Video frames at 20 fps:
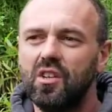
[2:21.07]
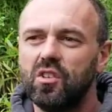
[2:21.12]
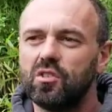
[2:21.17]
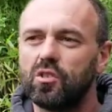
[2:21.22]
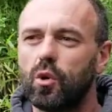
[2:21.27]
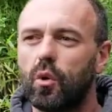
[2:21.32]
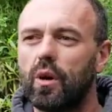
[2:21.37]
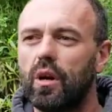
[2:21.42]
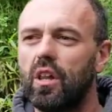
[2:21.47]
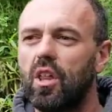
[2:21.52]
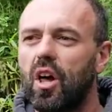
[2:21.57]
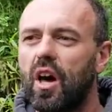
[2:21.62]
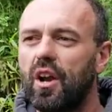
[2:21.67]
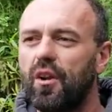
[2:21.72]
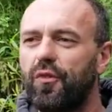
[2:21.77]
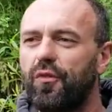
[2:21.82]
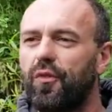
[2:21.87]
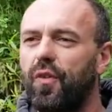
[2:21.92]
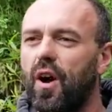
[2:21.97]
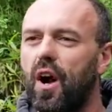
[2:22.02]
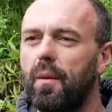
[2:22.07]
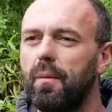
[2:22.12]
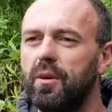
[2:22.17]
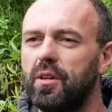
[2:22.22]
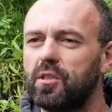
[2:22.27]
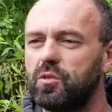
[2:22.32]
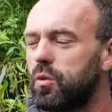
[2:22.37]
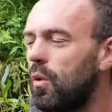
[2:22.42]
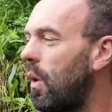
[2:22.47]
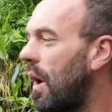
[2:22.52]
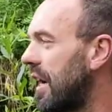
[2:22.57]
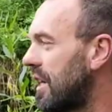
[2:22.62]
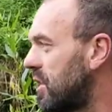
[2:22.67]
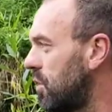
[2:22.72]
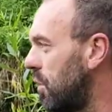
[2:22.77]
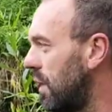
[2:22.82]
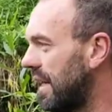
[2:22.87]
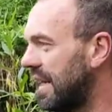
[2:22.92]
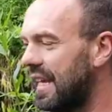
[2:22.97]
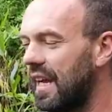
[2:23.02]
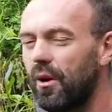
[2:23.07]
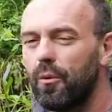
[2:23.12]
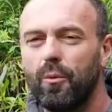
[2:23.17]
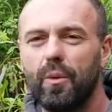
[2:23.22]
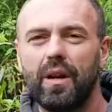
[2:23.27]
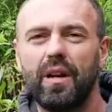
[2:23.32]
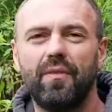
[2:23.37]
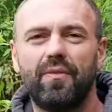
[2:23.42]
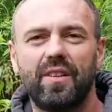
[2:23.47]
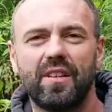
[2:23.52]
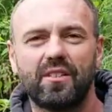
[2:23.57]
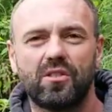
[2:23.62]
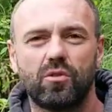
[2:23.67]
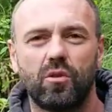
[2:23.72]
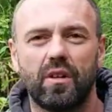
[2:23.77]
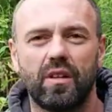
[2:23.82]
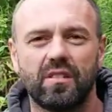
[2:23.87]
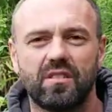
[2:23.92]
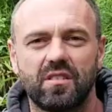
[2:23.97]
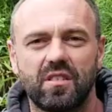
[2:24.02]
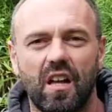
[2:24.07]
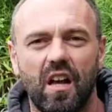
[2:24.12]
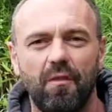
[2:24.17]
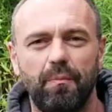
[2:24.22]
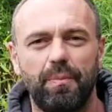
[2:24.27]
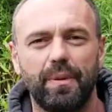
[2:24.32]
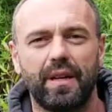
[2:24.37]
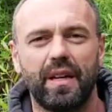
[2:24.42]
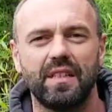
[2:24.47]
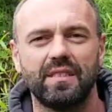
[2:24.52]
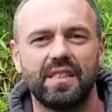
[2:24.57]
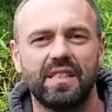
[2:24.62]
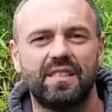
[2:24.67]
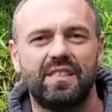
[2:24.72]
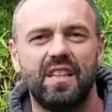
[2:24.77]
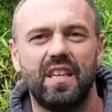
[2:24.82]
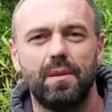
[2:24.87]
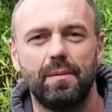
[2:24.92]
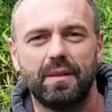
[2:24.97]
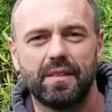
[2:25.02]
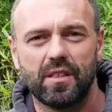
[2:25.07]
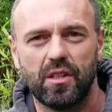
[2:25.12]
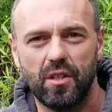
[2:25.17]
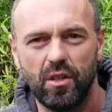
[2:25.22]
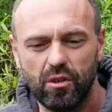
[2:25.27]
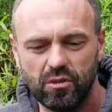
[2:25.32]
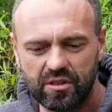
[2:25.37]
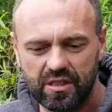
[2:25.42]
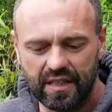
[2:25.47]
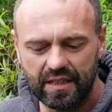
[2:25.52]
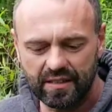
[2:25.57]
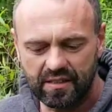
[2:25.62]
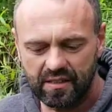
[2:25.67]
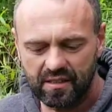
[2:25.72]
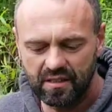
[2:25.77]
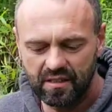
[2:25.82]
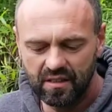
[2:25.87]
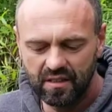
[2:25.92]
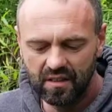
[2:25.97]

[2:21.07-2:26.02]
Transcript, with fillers: So a lot of farmers will actually want to get rid of this sort of stuff because they see them as a nuisance.